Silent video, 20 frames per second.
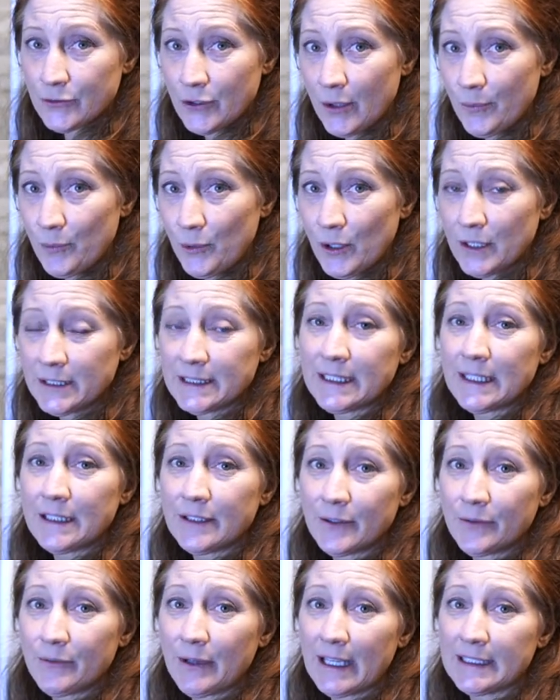grow ports
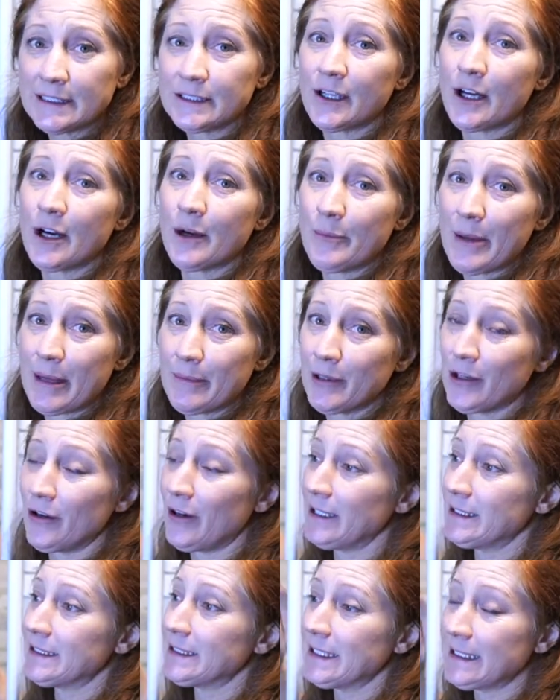and the rest are baby
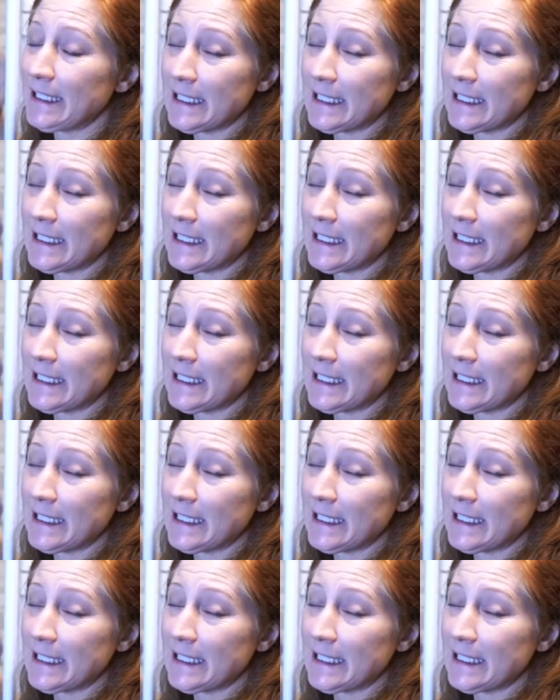greens.